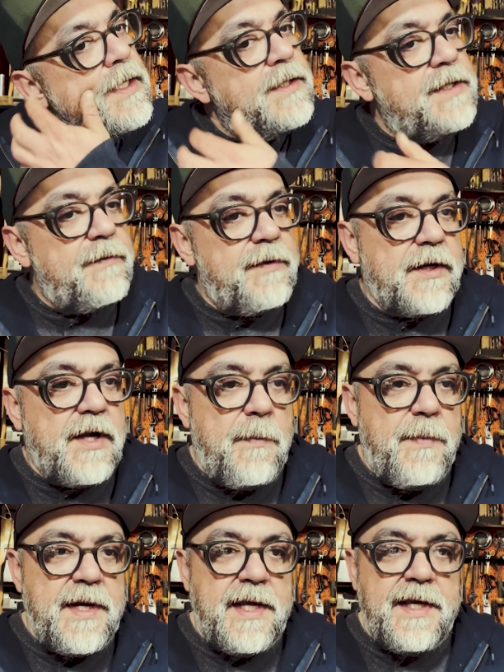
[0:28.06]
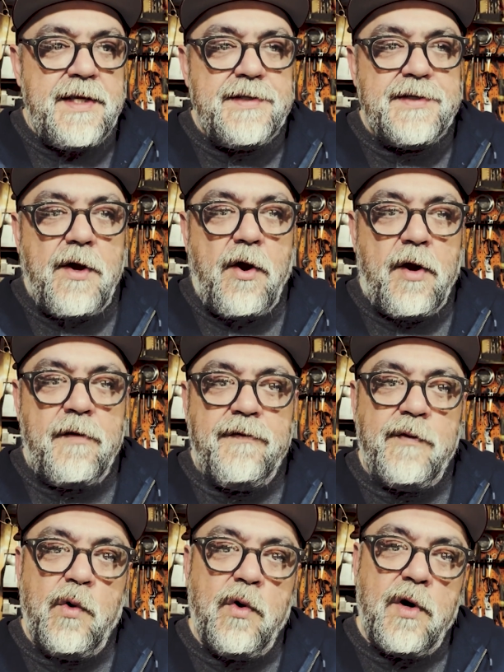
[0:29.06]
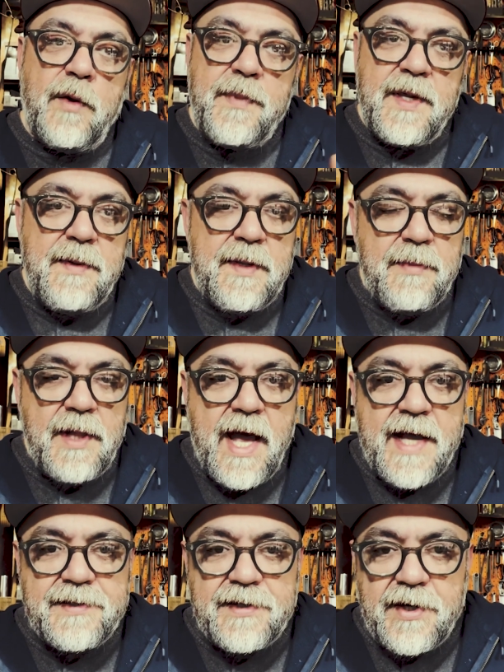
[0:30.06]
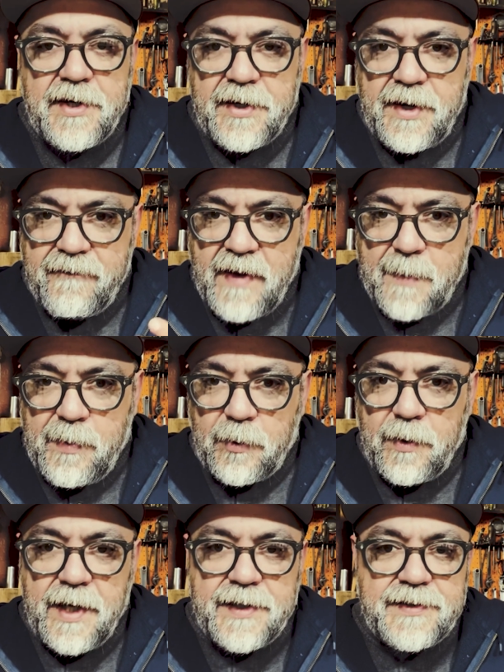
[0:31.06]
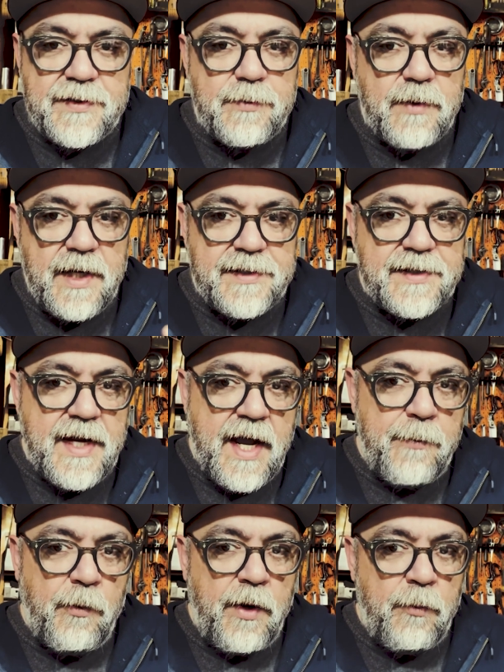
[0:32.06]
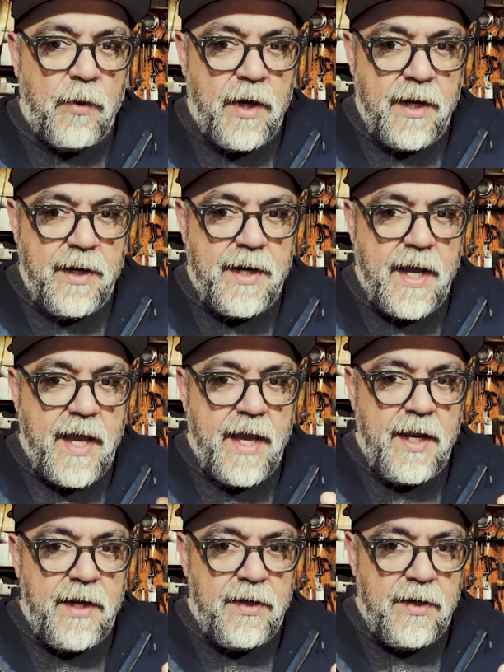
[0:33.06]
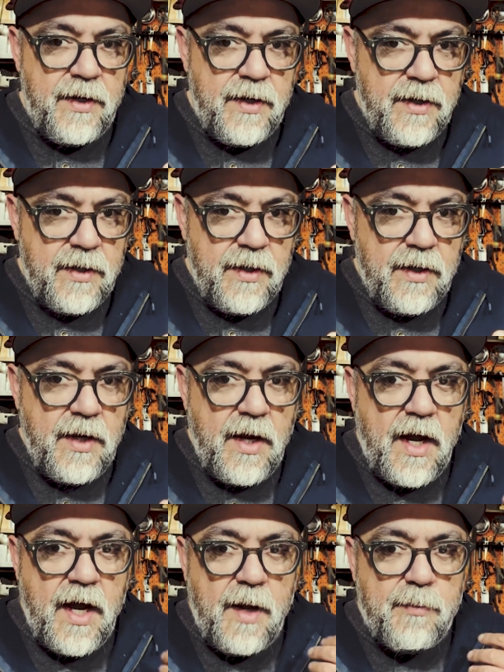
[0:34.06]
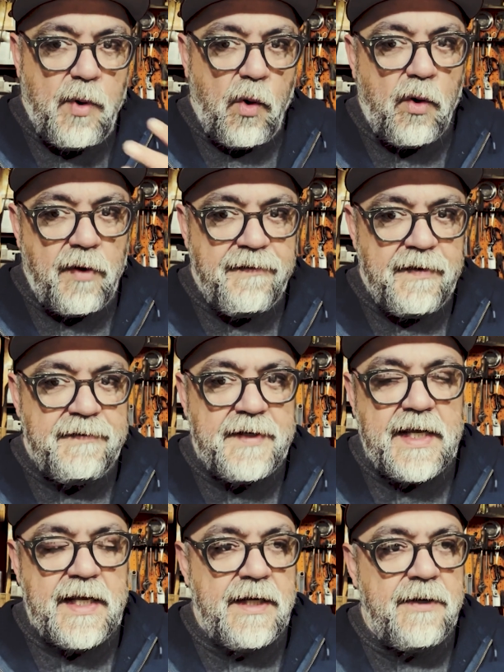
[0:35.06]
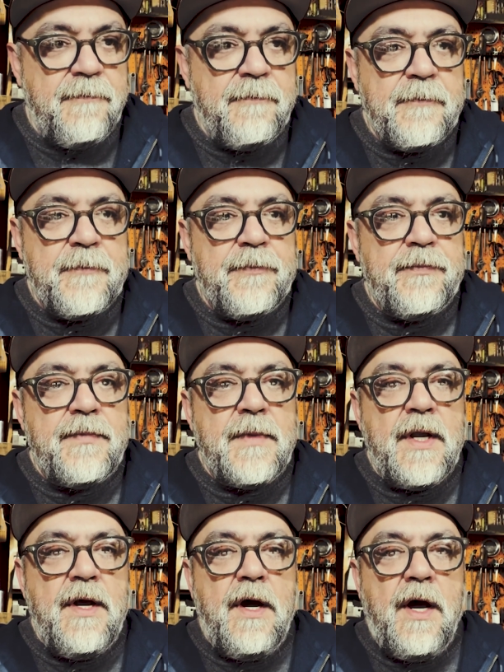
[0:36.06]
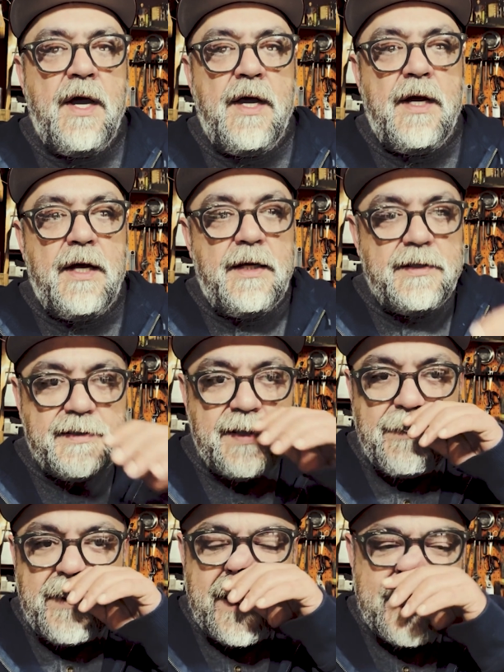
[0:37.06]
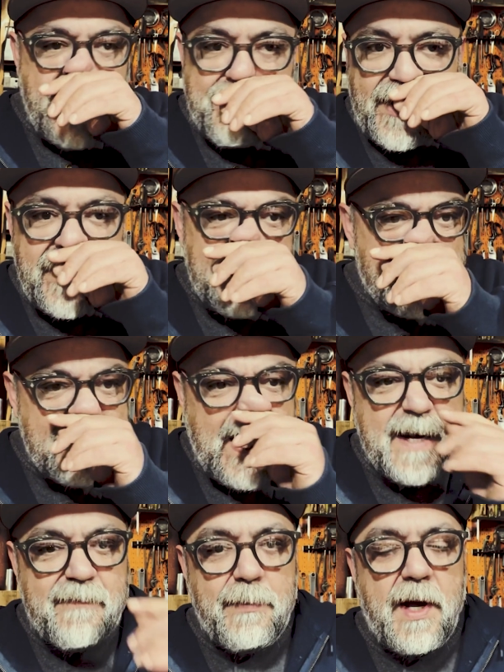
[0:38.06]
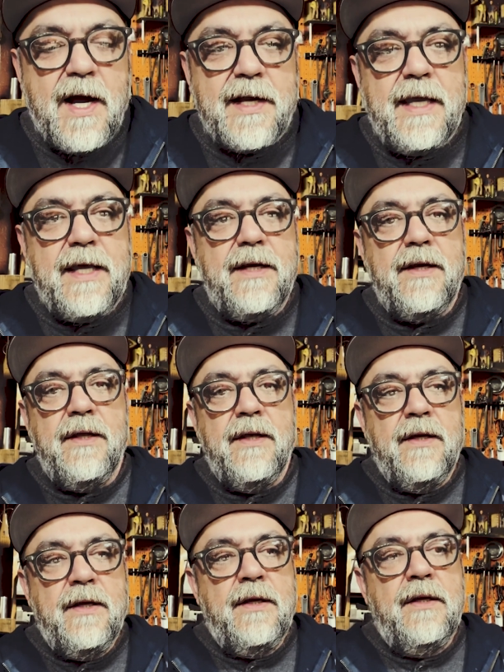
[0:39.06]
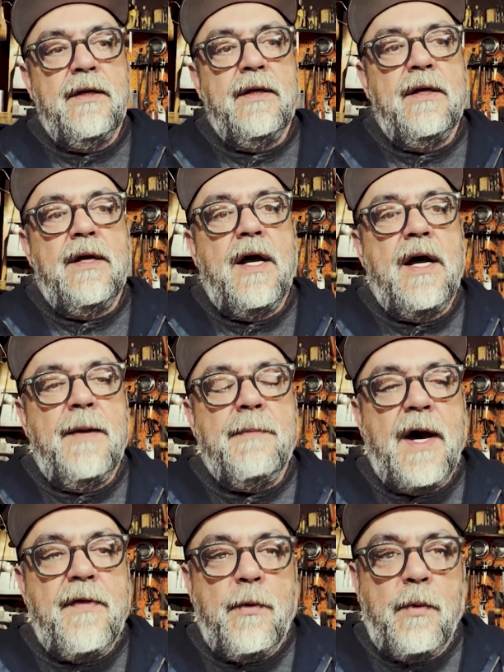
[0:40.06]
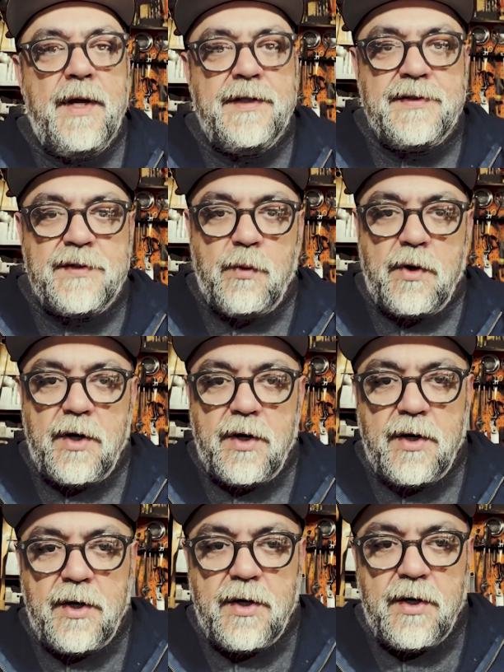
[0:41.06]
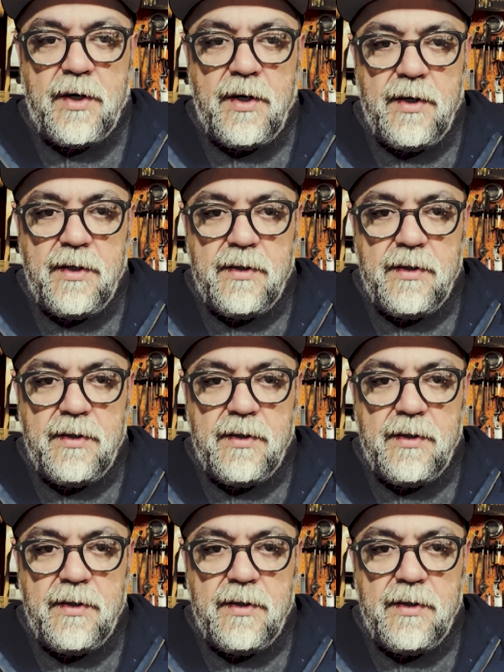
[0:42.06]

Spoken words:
Different companies: R4, PB Blaster, Evaporust, Rust 911, and Pour 15. Some of these I purchased out of pocket. Other ones were